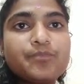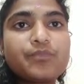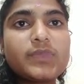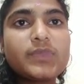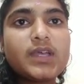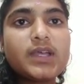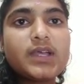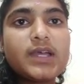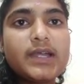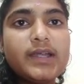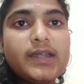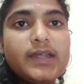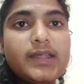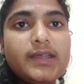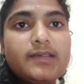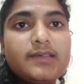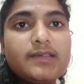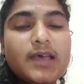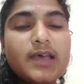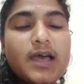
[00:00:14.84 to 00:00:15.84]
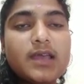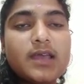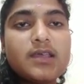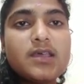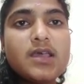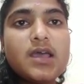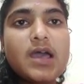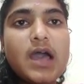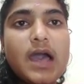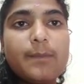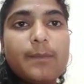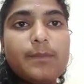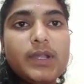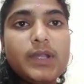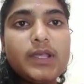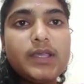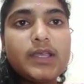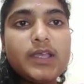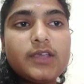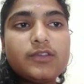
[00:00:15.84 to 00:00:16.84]
The contents are
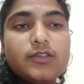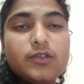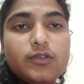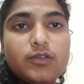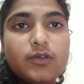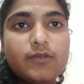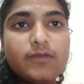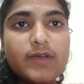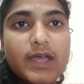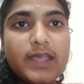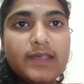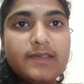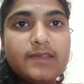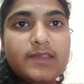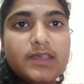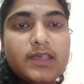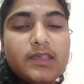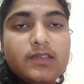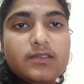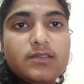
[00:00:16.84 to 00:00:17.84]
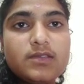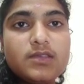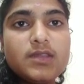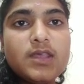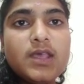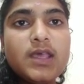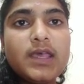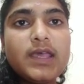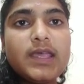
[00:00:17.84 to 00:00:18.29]
Applications of IC engine,